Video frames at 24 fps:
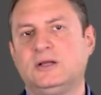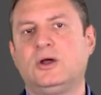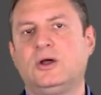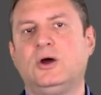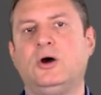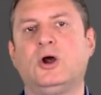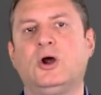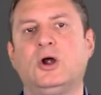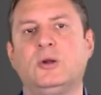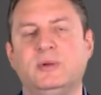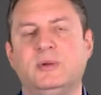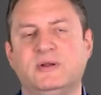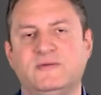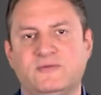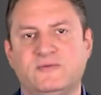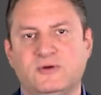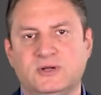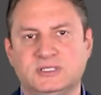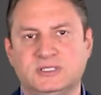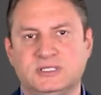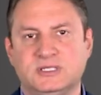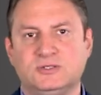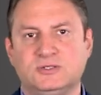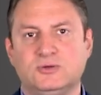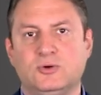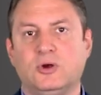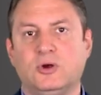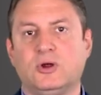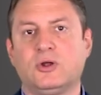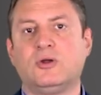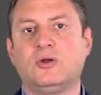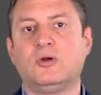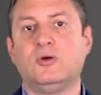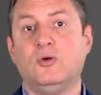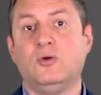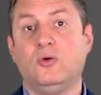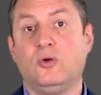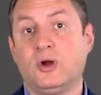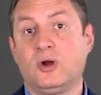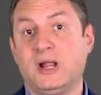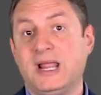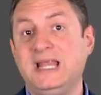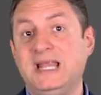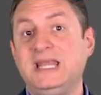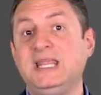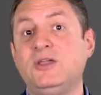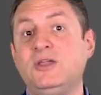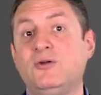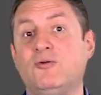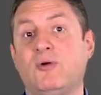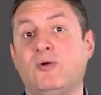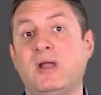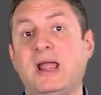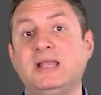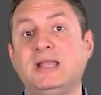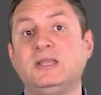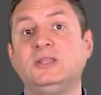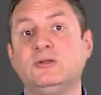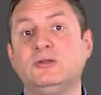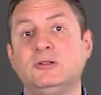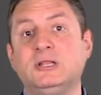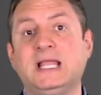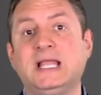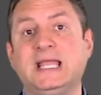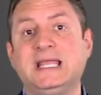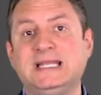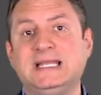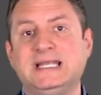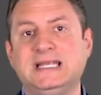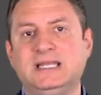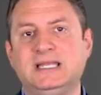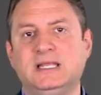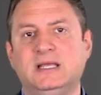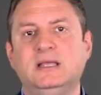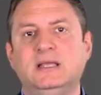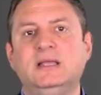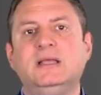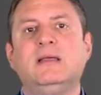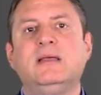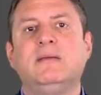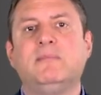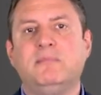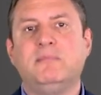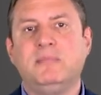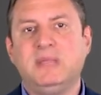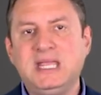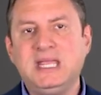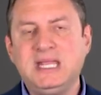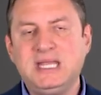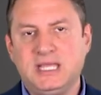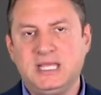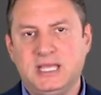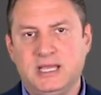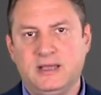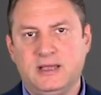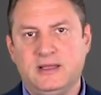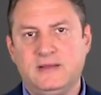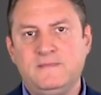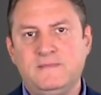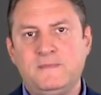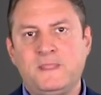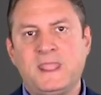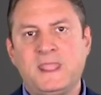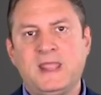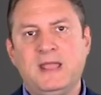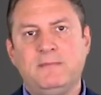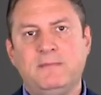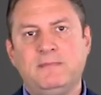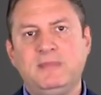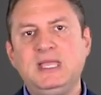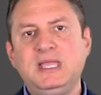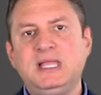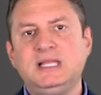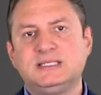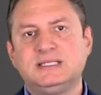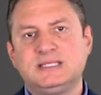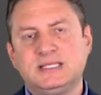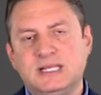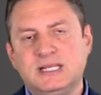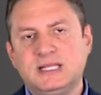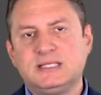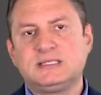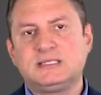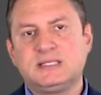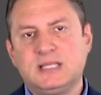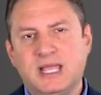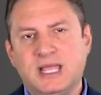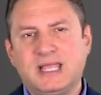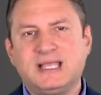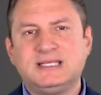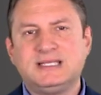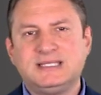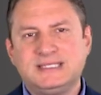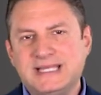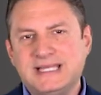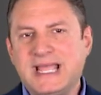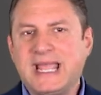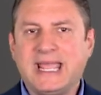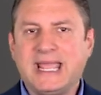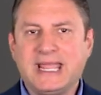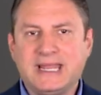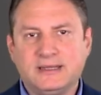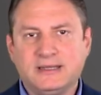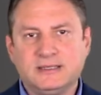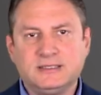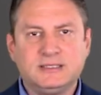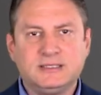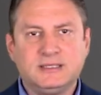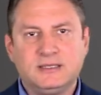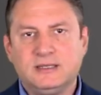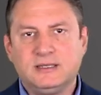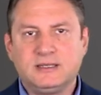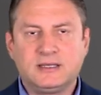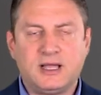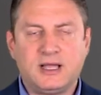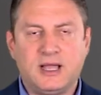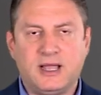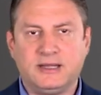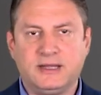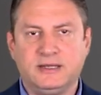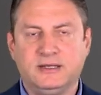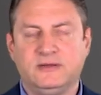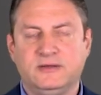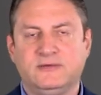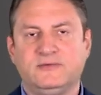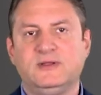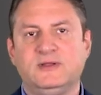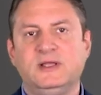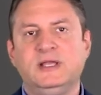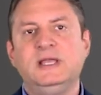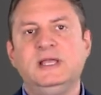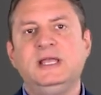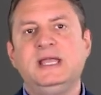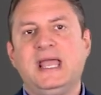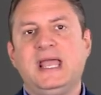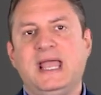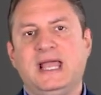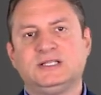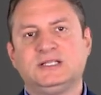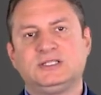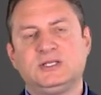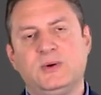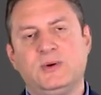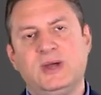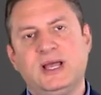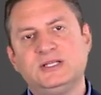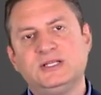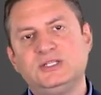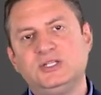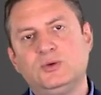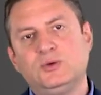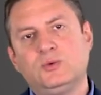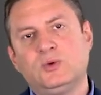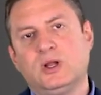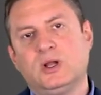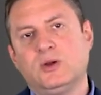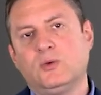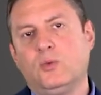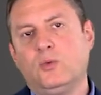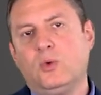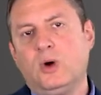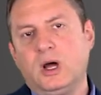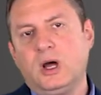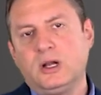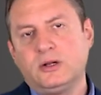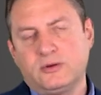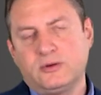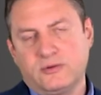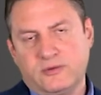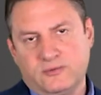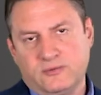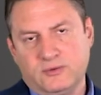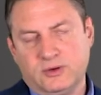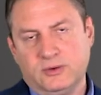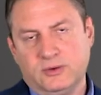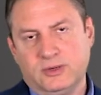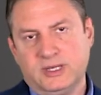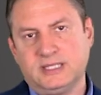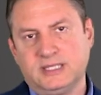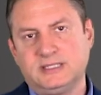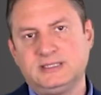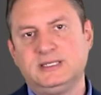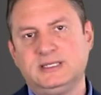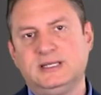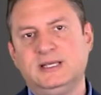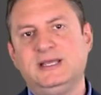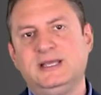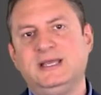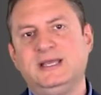carbon, for instance, or any granulated media means that it's like sand, kind of. And so as you run water through it,